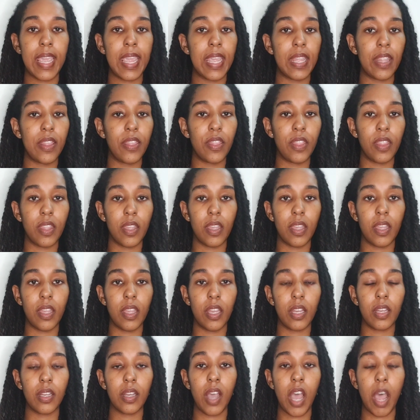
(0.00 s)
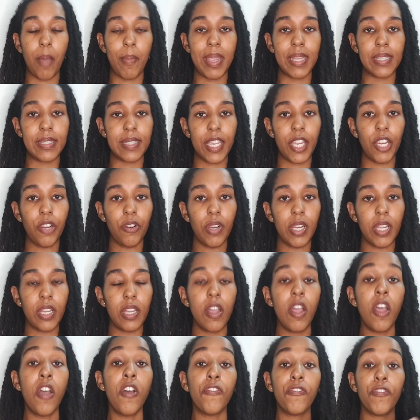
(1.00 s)
in the comment
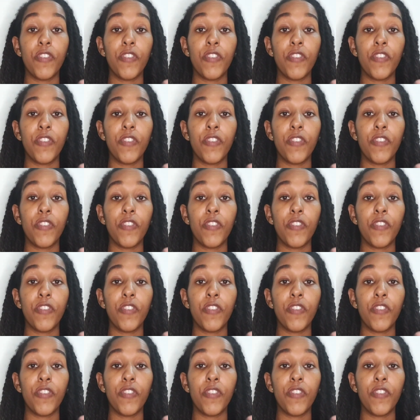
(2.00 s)
area